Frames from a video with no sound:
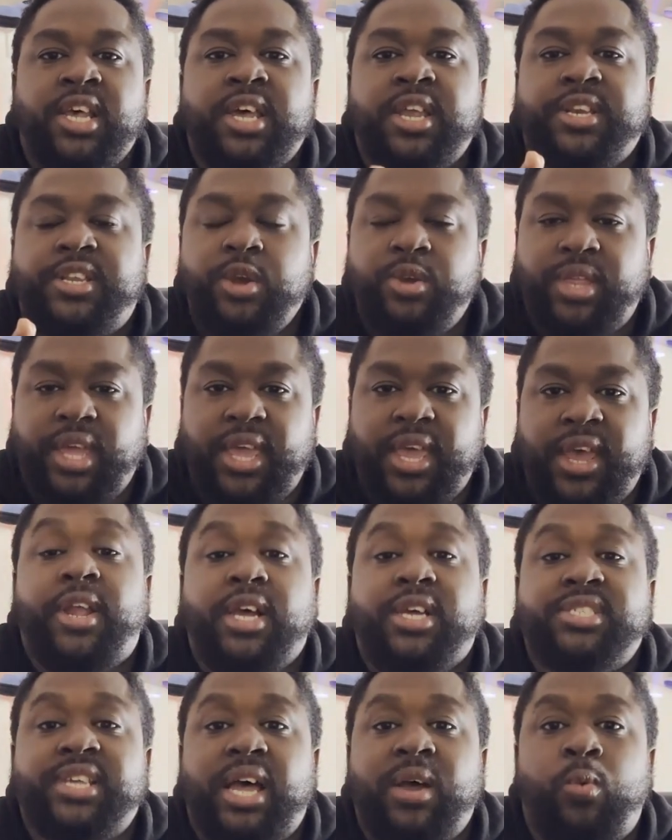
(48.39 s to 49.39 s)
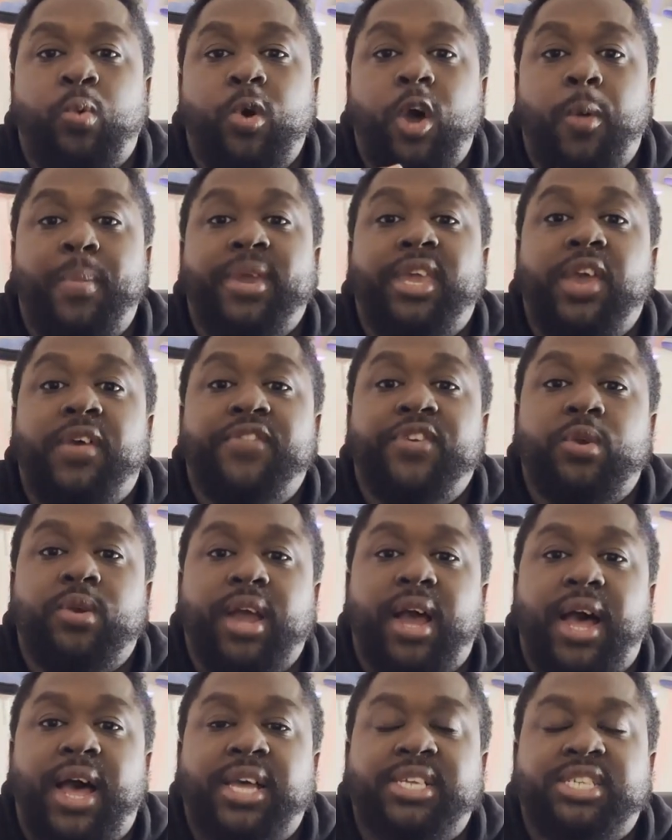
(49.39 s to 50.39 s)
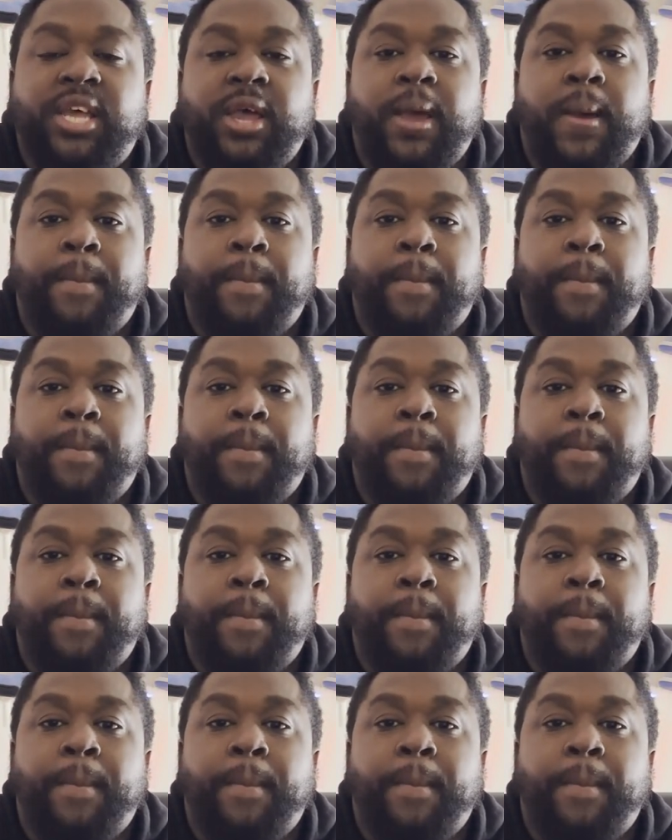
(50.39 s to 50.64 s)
to the end because I will be giving you guys